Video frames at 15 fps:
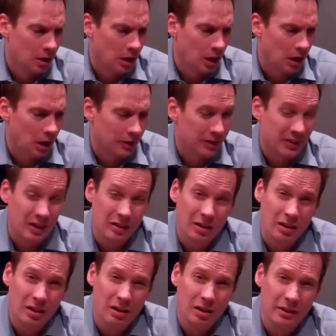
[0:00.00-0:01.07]
The
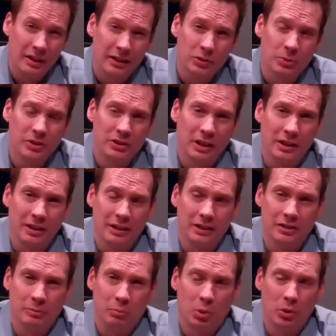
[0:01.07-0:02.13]
next reason I think
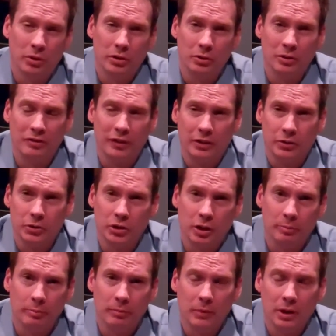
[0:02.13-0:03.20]
it's important to do a
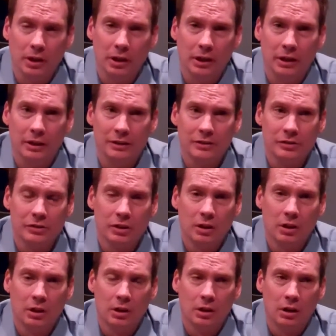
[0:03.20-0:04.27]
fellowship is
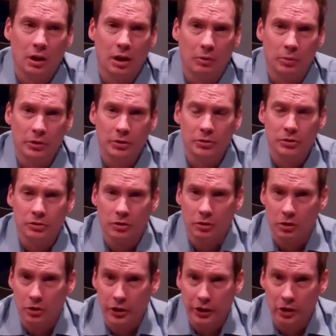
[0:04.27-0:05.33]
it reduces the
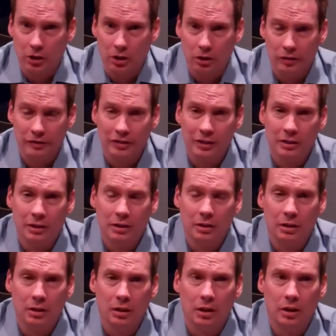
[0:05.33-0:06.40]
learning curve.
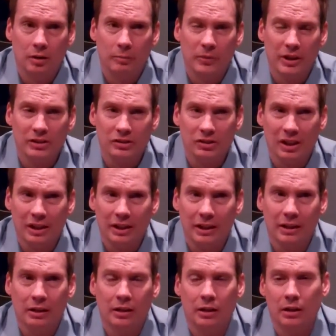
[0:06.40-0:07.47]
They
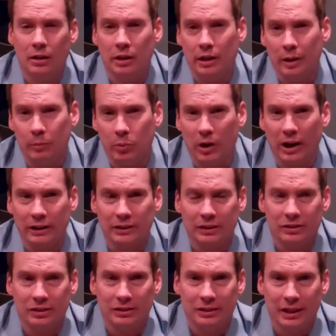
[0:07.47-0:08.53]
say in
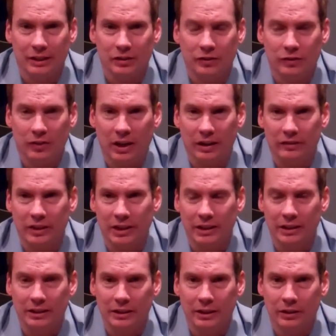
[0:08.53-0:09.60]
practice it takes 5 to
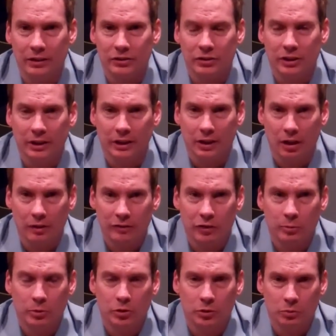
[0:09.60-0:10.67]
8 years to get
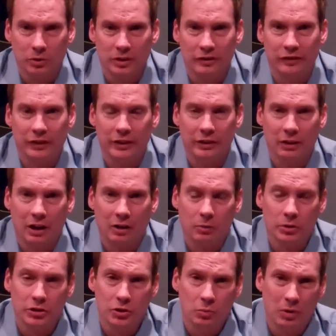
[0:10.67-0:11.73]
comfortable and really figure out
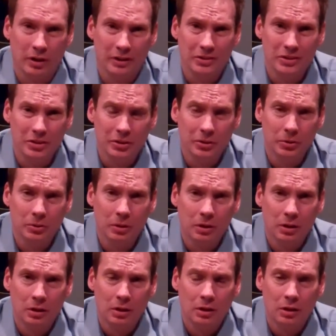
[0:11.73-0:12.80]
what you want to do
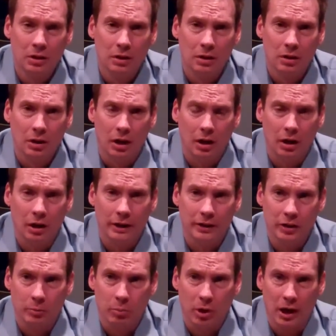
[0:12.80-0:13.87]
in
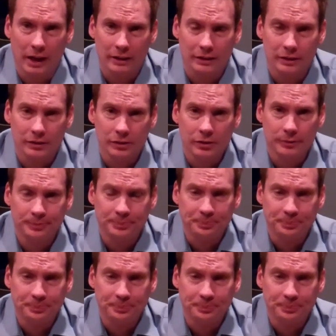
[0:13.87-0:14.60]
your practice.